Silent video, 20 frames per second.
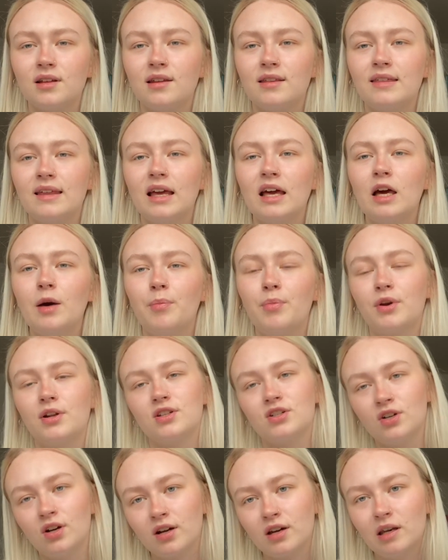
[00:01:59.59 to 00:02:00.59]
I think, but
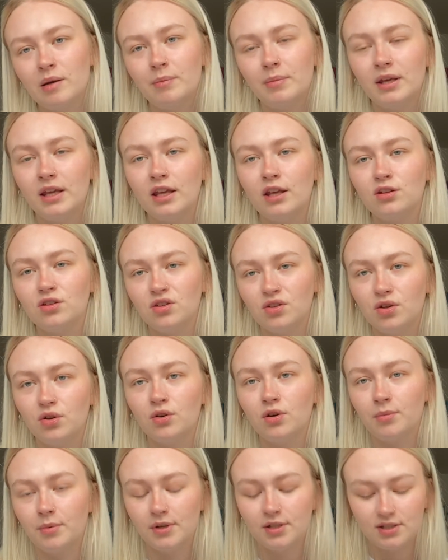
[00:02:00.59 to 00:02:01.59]
it's not going to be
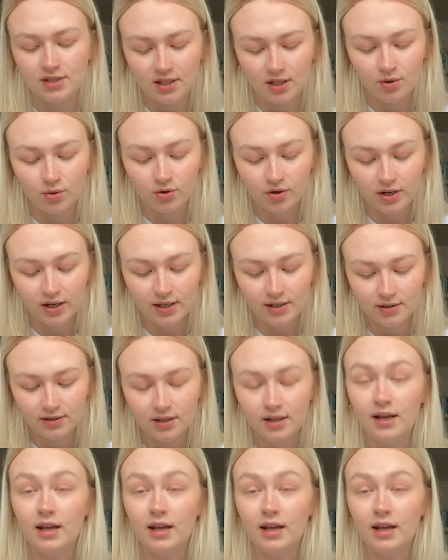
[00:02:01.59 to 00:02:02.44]
UWC oriented